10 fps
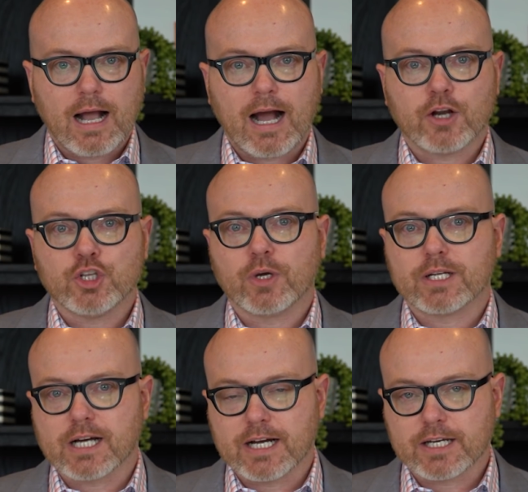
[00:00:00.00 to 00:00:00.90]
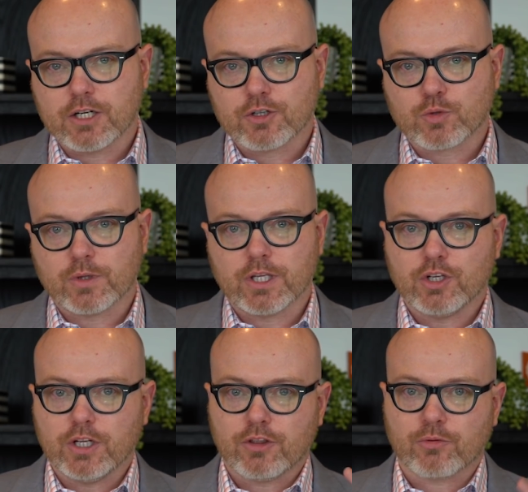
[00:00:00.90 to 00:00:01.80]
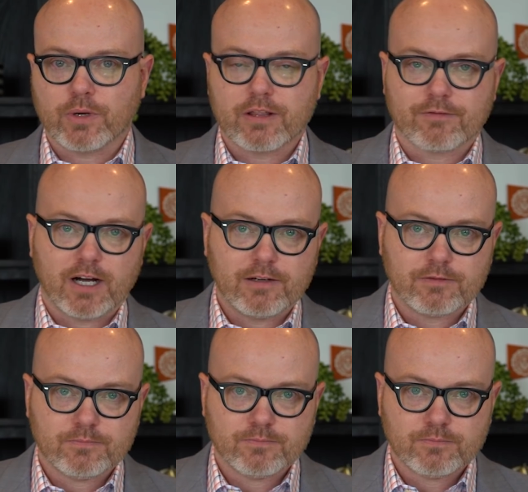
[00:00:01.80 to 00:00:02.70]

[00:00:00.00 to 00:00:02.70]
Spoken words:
How do you get diagnosed with it? You need 3 of the 5.